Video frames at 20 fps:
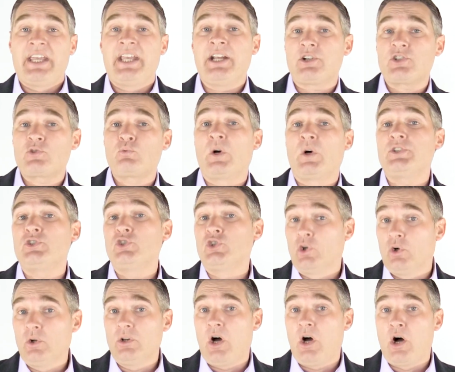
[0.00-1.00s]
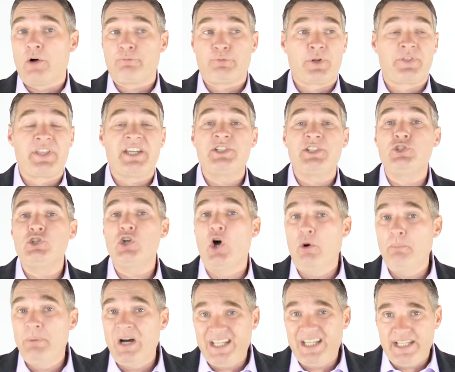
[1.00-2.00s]
Here's what you'll offer that
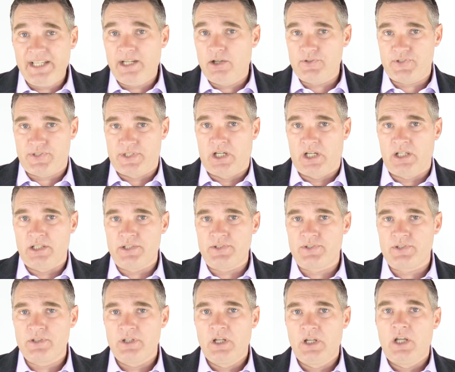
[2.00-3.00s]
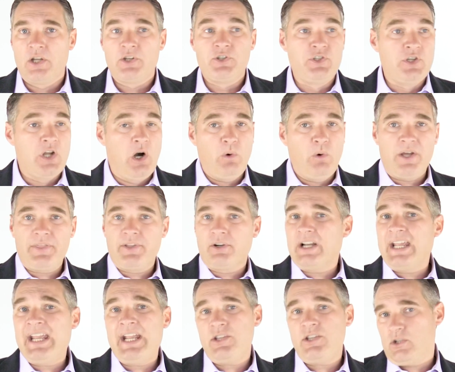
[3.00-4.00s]
nobody else does, no
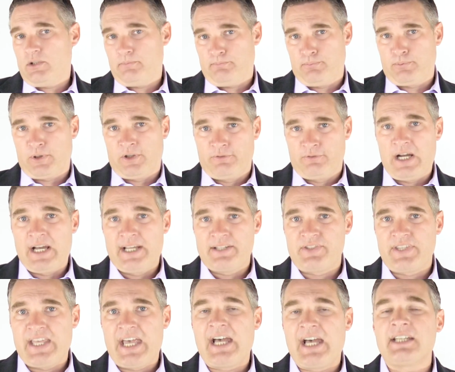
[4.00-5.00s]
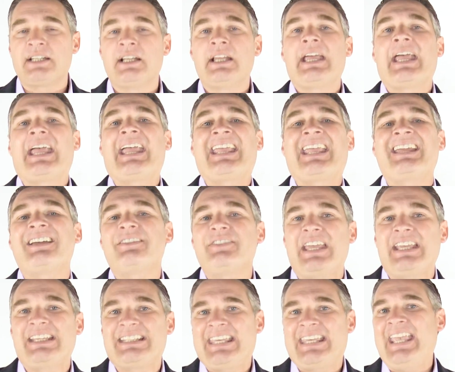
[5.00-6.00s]
other agent provides that
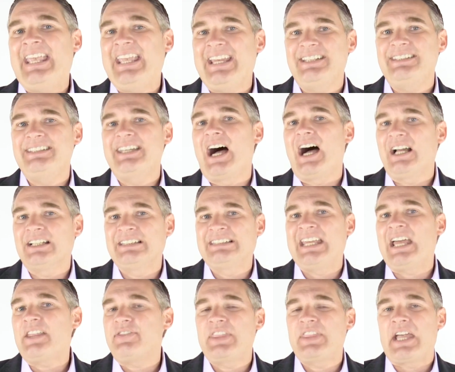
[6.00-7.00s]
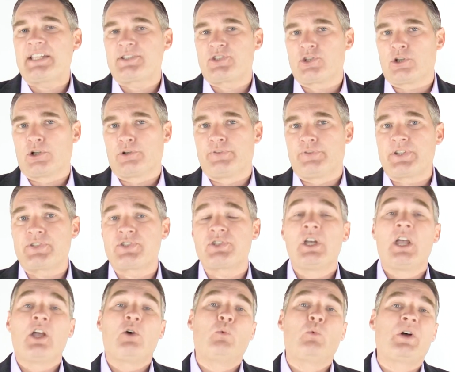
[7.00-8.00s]
and they cannot get that
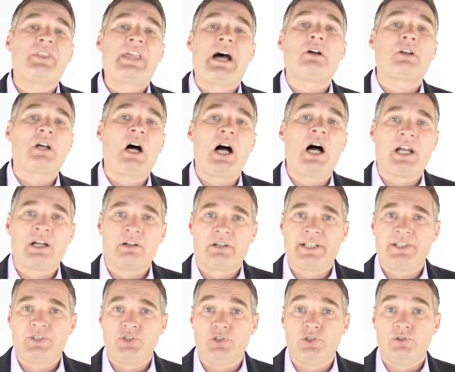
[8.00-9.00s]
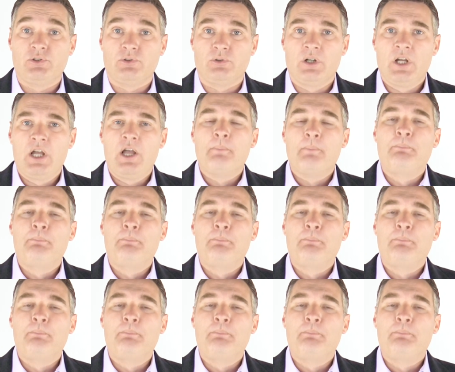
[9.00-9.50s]
service without hiring you.